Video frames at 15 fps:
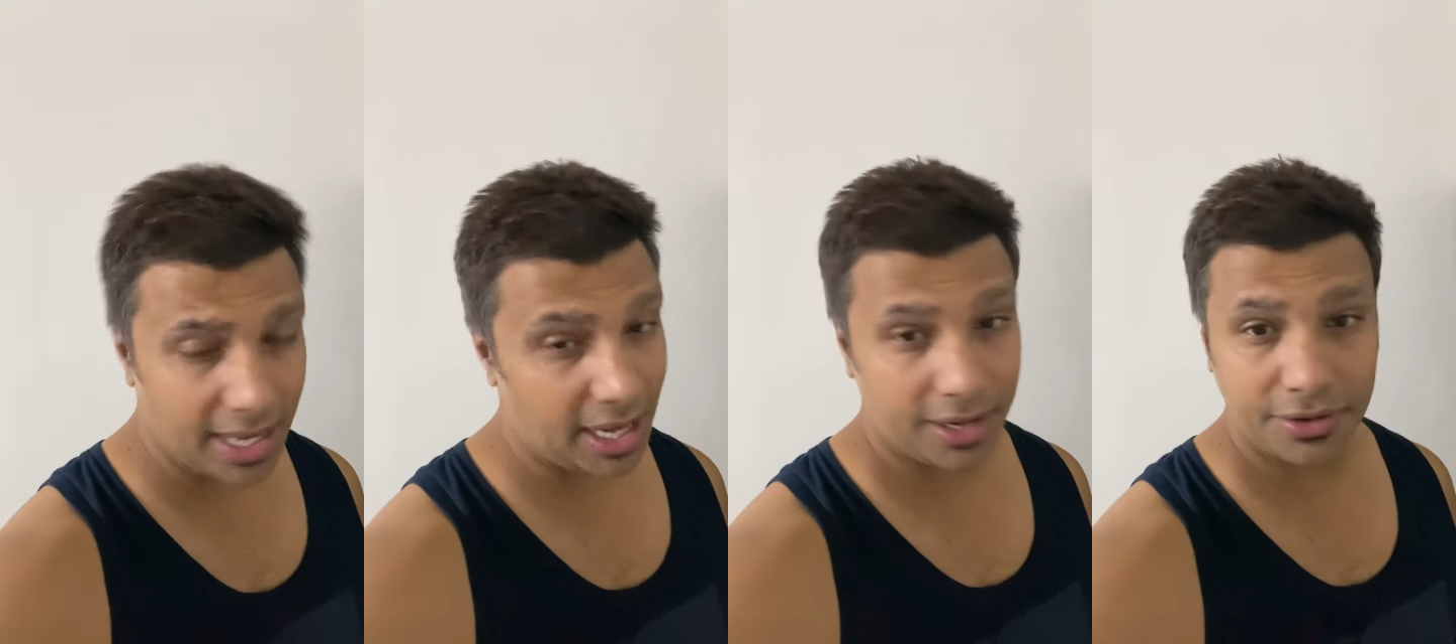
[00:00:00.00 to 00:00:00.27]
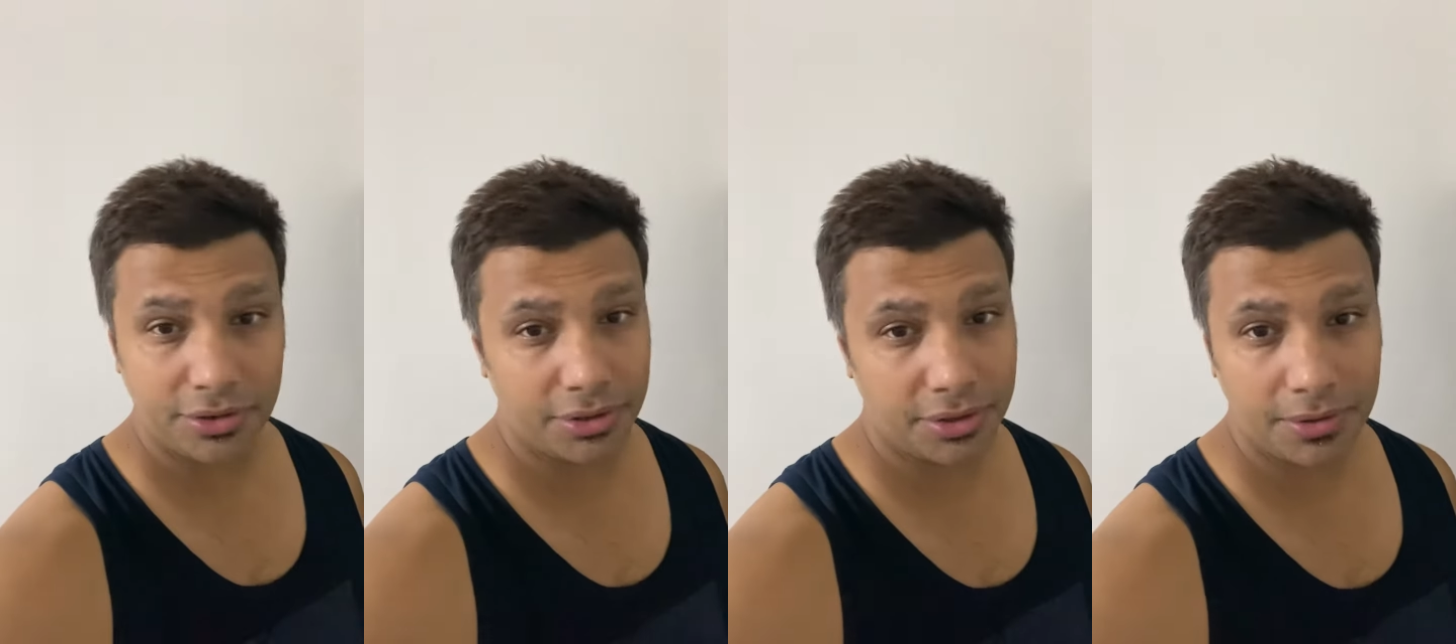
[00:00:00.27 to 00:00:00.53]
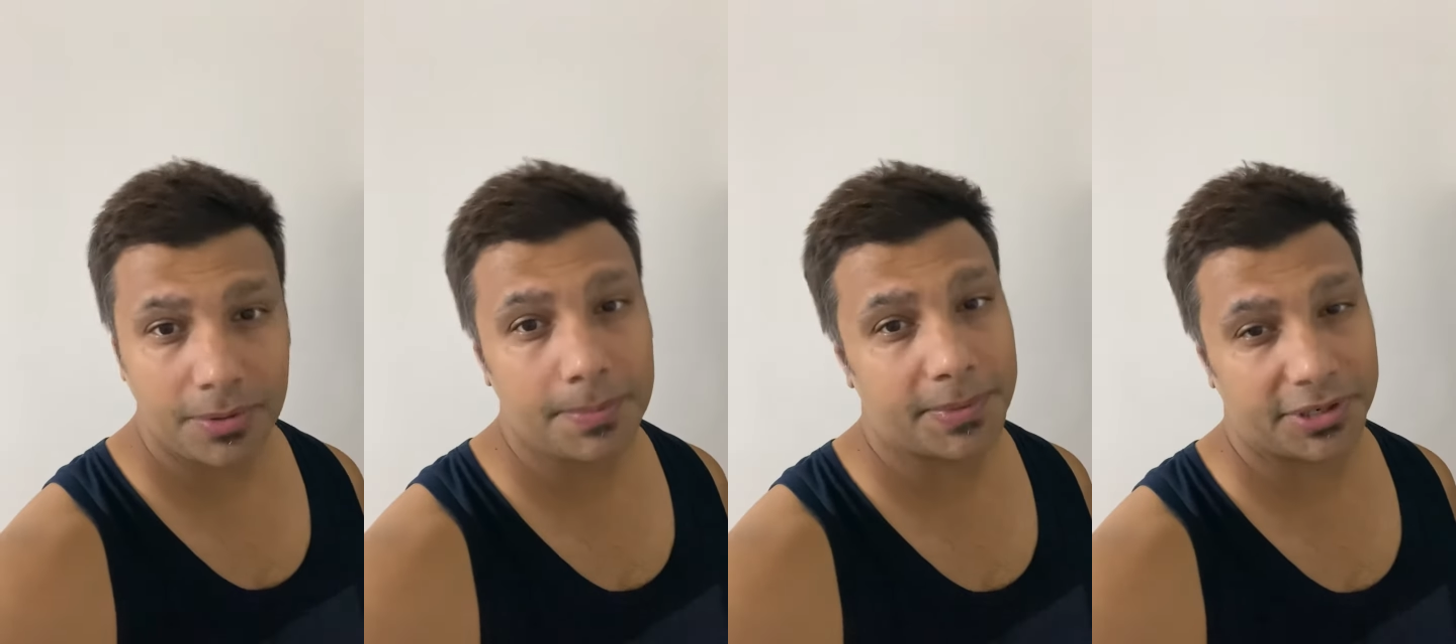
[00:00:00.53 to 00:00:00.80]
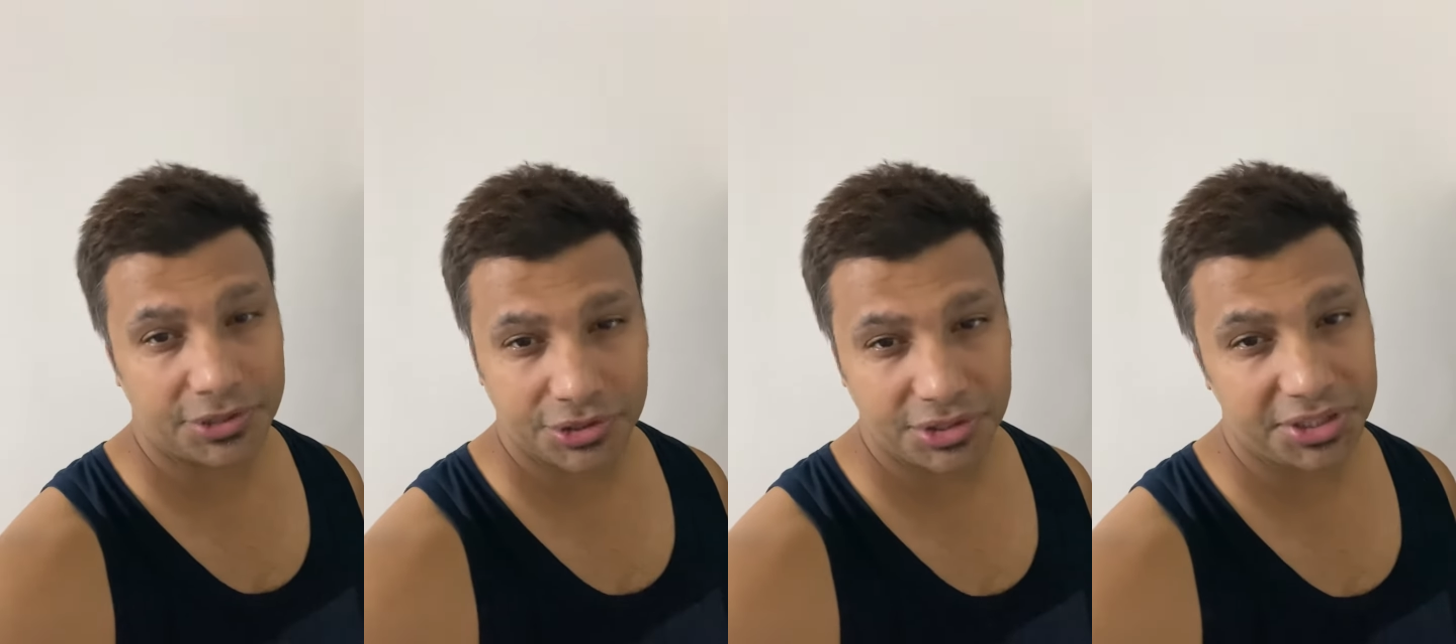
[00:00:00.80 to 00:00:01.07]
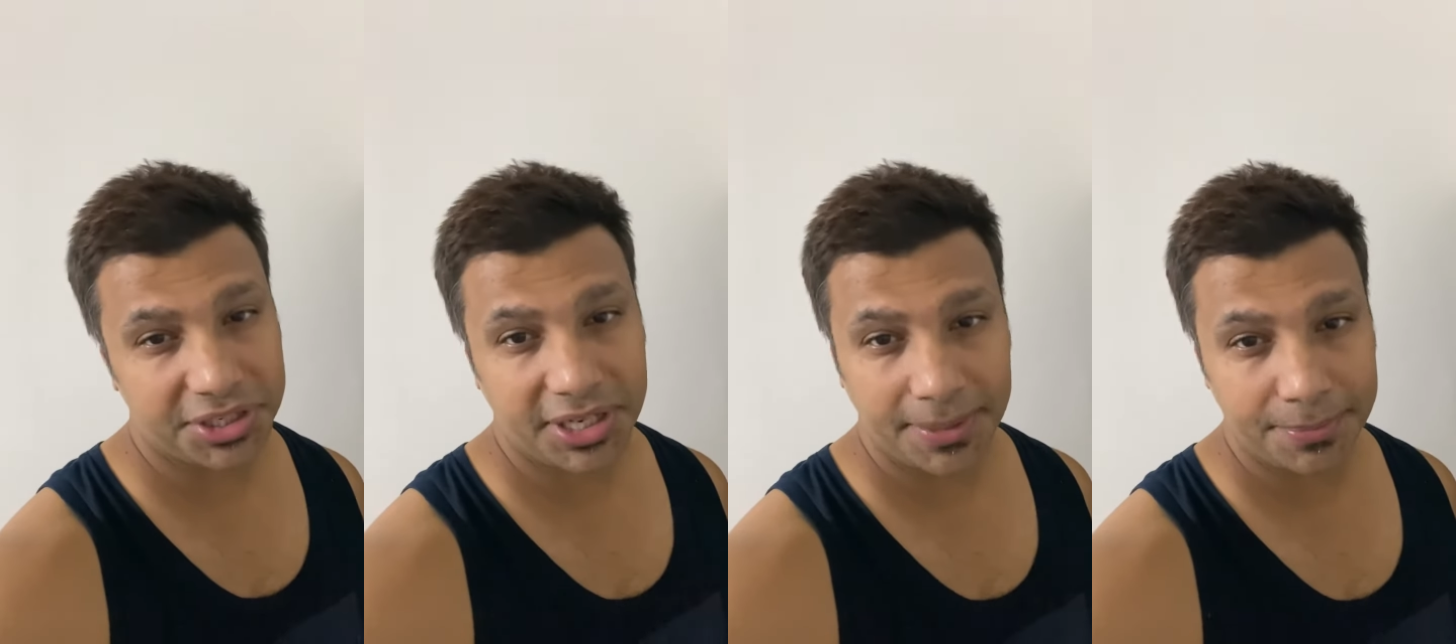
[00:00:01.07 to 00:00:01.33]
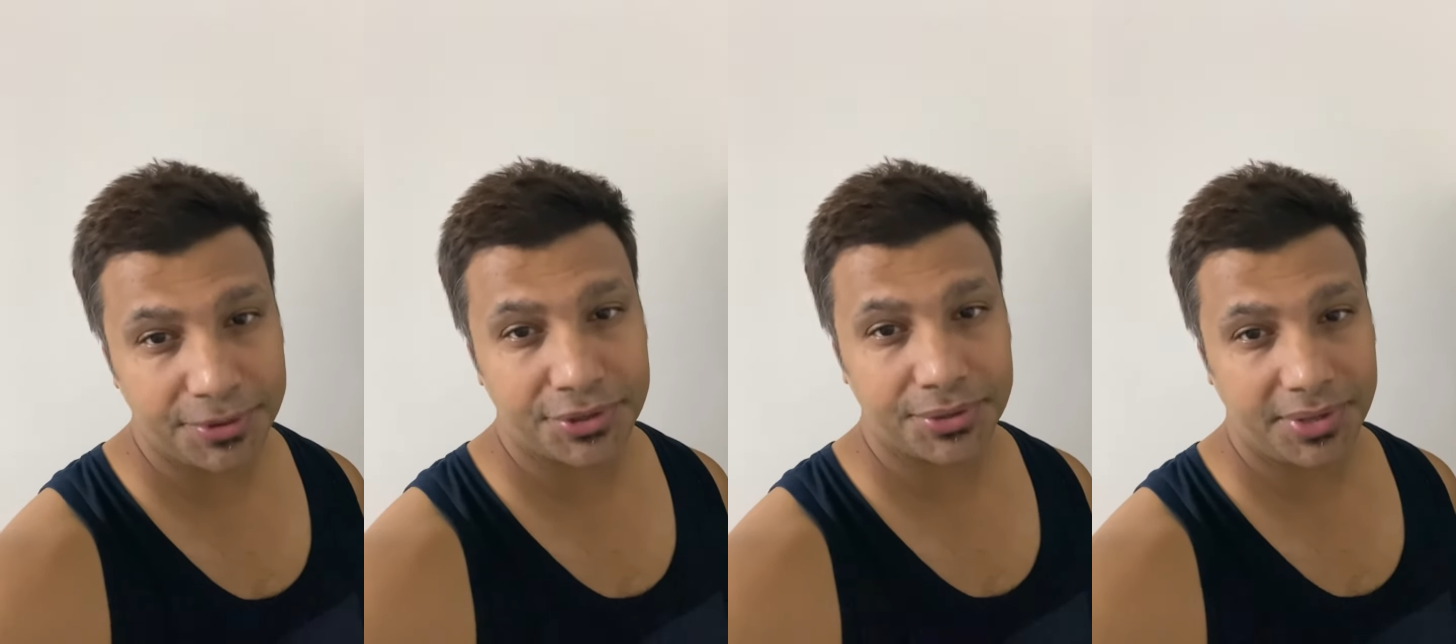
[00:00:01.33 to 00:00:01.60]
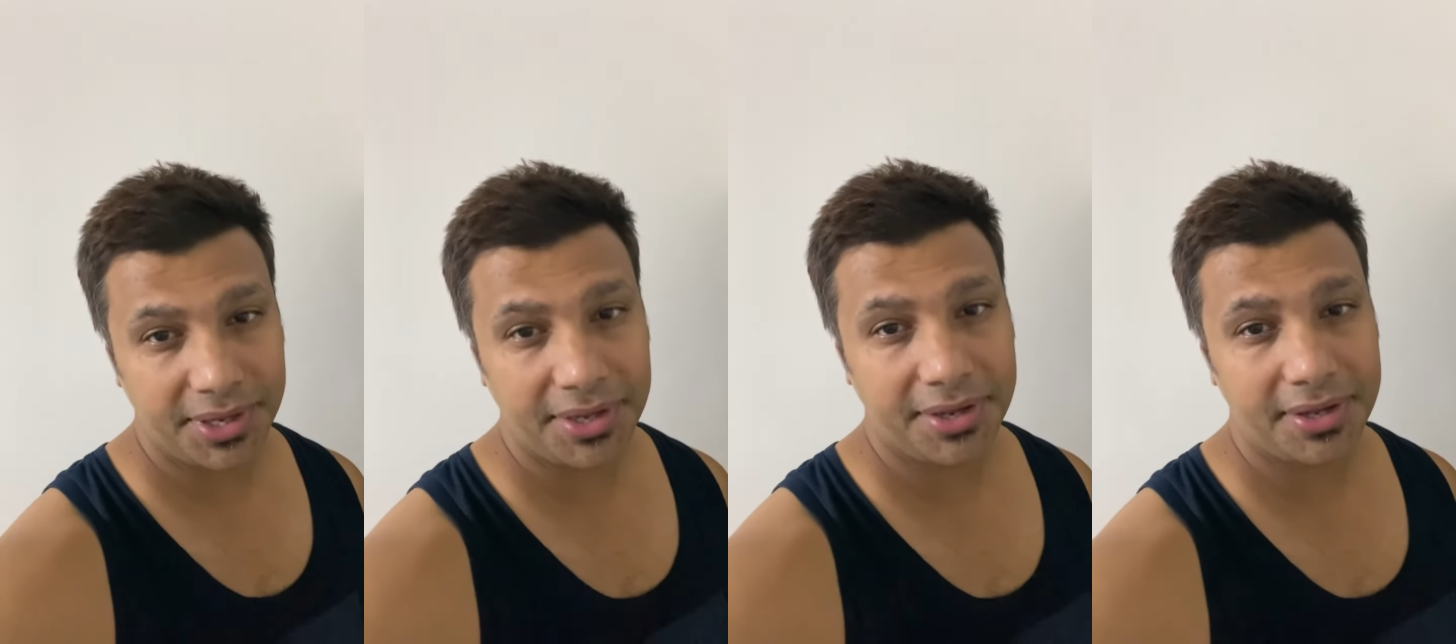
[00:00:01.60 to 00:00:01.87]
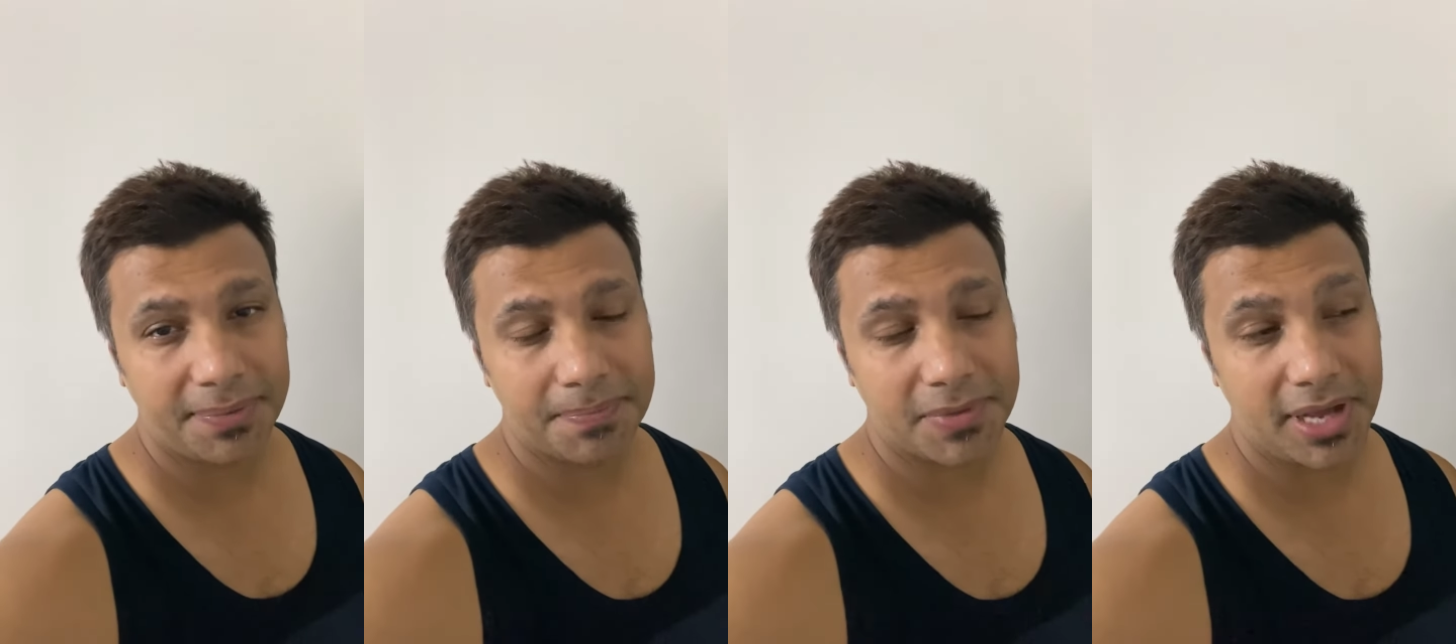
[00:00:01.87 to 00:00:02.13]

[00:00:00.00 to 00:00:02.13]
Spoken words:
I don't know, but today I'm doing it.